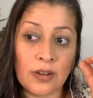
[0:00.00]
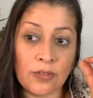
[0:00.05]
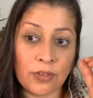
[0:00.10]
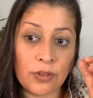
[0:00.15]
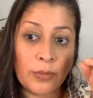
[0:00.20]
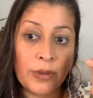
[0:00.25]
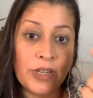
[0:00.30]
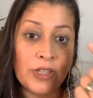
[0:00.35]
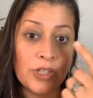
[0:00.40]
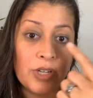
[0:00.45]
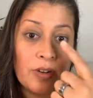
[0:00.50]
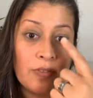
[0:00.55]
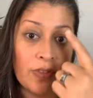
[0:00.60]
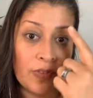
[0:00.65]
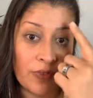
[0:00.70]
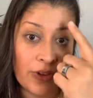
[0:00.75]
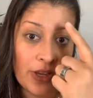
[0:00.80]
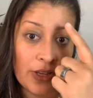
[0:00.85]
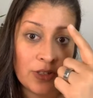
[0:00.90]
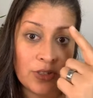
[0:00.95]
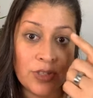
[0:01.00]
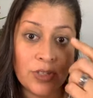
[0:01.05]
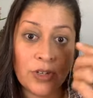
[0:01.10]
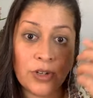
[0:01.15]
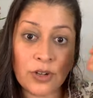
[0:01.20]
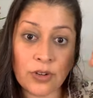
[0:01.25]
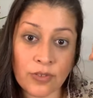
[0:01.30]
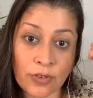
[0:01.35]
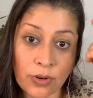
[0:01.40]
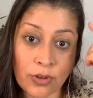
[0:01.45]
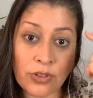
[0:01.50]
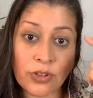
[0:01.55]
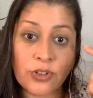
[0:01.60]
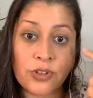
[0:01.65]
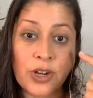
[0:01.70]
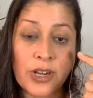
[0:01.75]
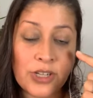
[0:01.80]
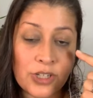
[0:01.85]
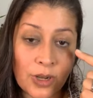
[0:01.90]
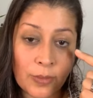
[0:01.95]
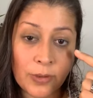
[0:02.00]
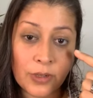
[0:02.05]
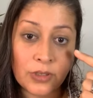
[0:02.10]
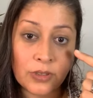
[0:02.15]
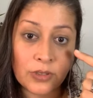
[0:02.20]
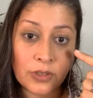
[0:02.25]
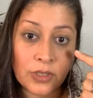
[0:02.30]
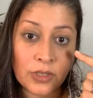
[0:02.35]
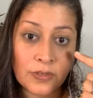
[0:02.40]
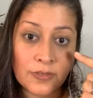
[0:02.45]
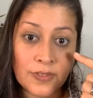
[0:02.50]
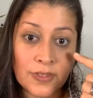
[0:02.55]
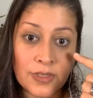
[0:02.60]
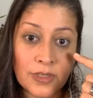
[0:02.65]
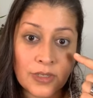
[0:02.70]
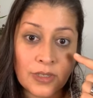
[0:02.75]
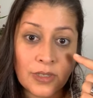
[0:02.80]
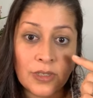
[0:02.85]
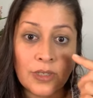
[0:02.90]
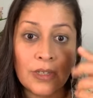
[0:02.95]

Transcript: inflammation of the vagus nerve or the trigeminal nerves